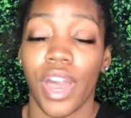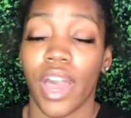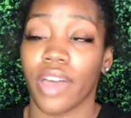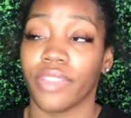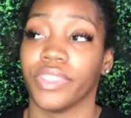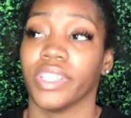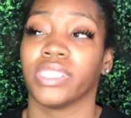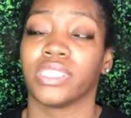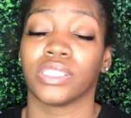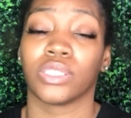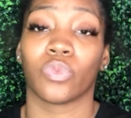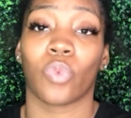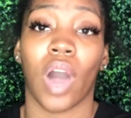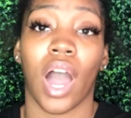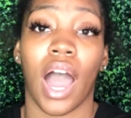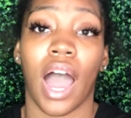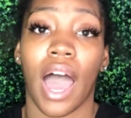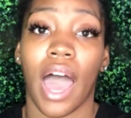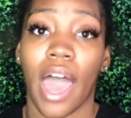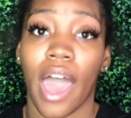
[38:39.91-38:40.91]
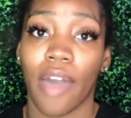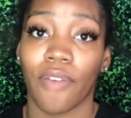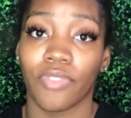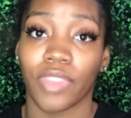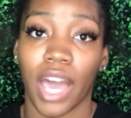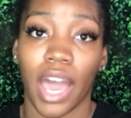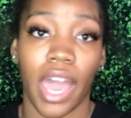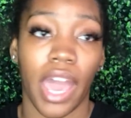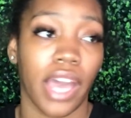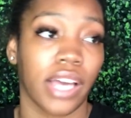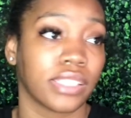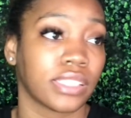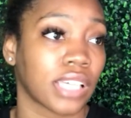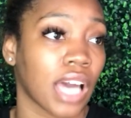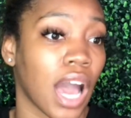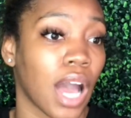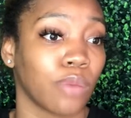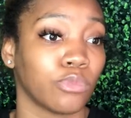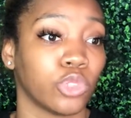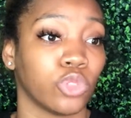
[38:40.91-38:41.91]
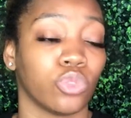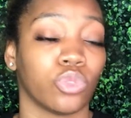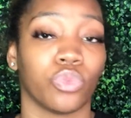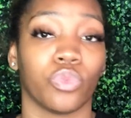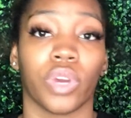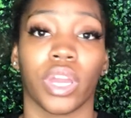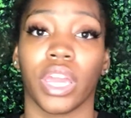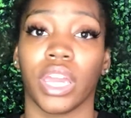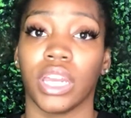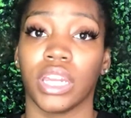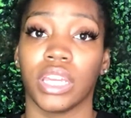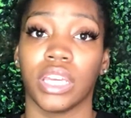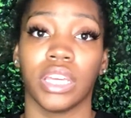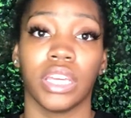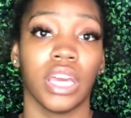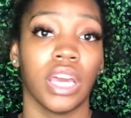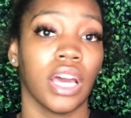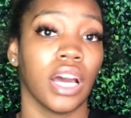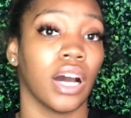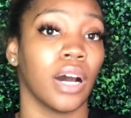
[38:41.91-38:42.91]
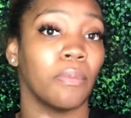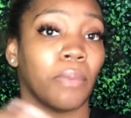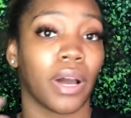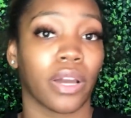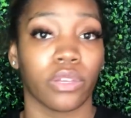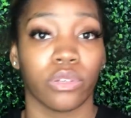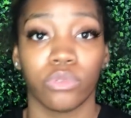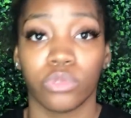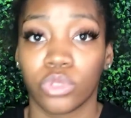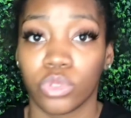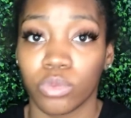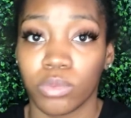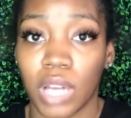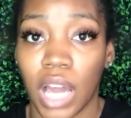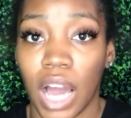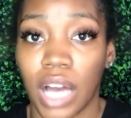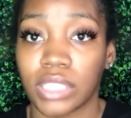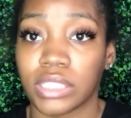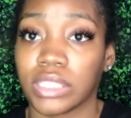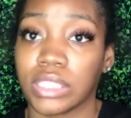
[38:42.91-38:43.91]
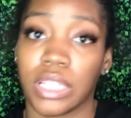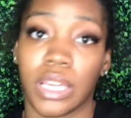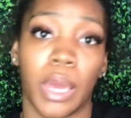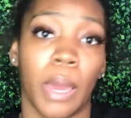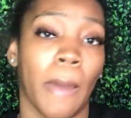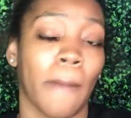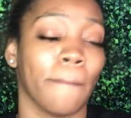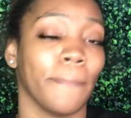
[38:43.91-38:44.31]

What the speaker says: And this is why I have not had time to do any of my YouTube content,